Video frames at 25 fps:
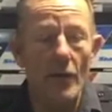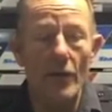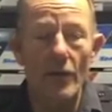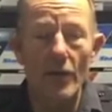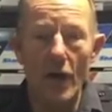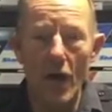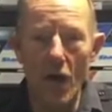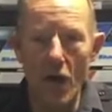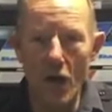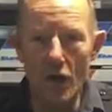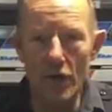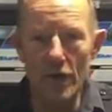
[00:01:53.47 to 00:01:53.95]

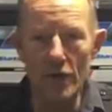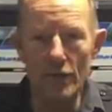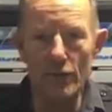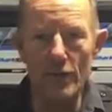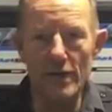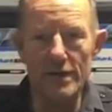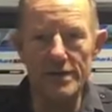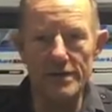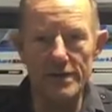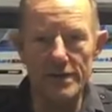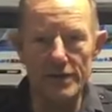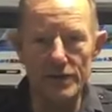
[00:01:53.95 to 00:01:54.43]
The only
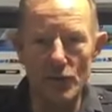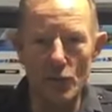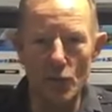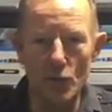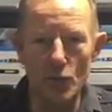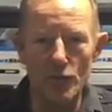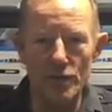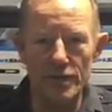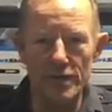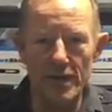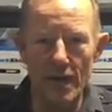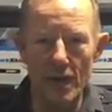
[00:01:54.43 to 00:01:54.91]
reason it's
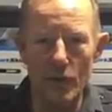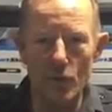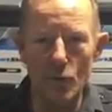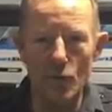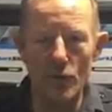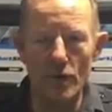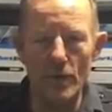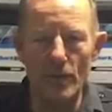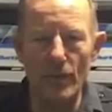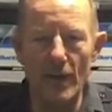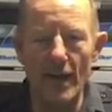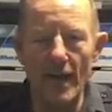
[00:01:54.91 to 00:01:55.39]
called shallow
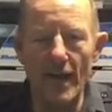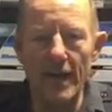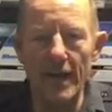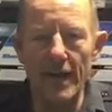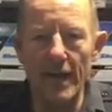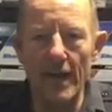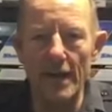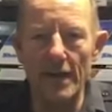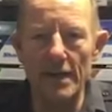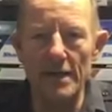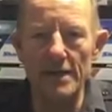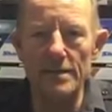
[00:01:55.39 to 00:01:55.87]
water
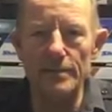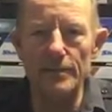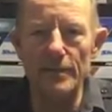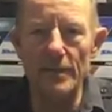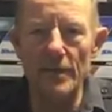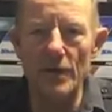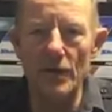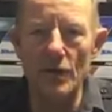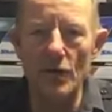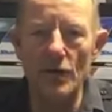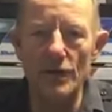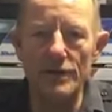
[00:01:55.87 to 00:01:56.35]
blackout is
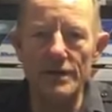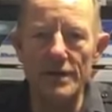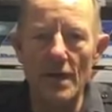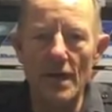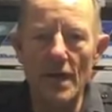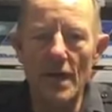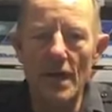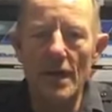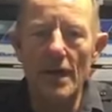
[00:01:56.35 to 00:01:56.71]
because